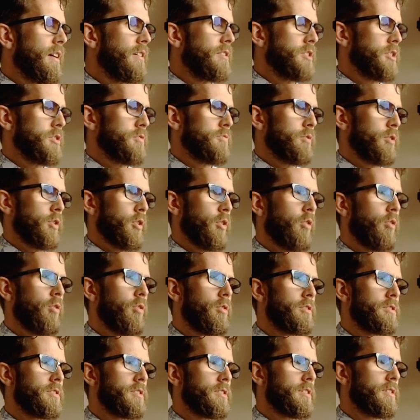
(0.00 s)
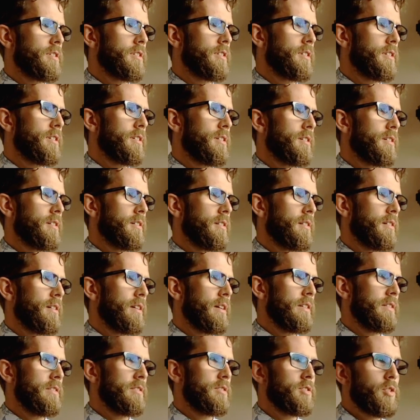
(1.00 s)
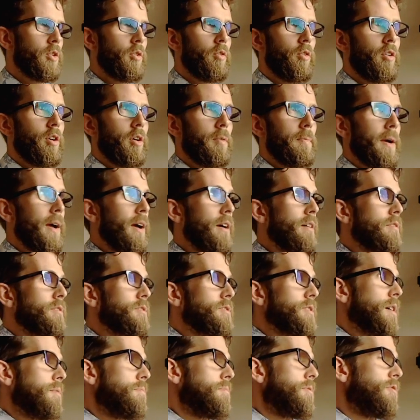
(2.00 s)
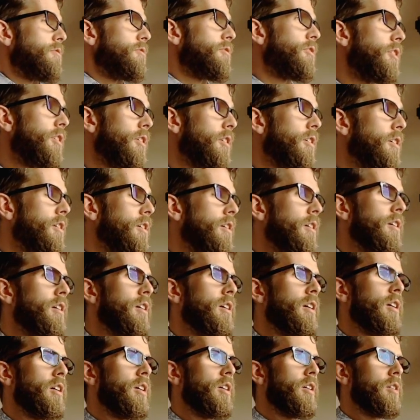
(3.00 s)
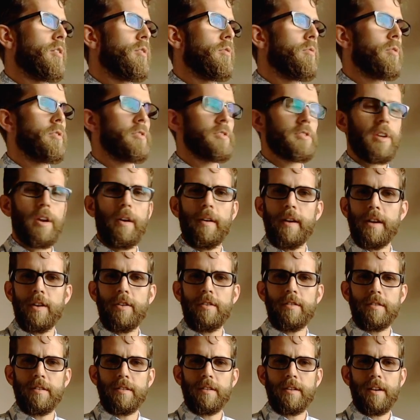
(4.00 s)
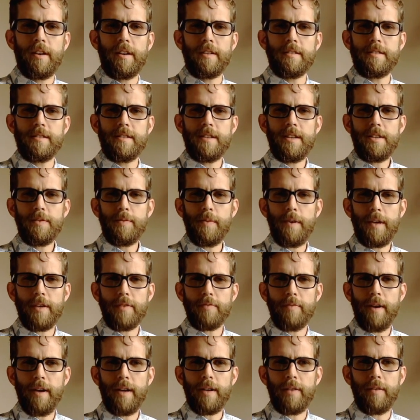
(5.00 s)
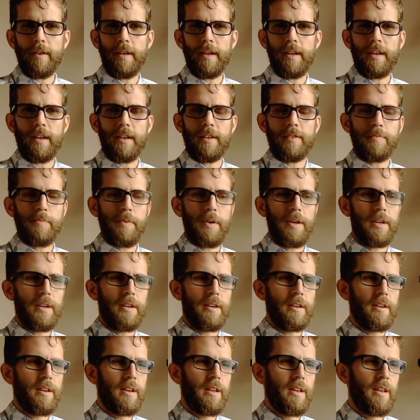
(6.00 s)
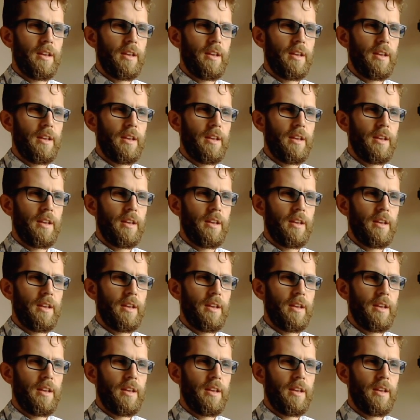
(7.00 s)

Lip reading: just record and talk about some of what's going on, because this week's RAGweek has been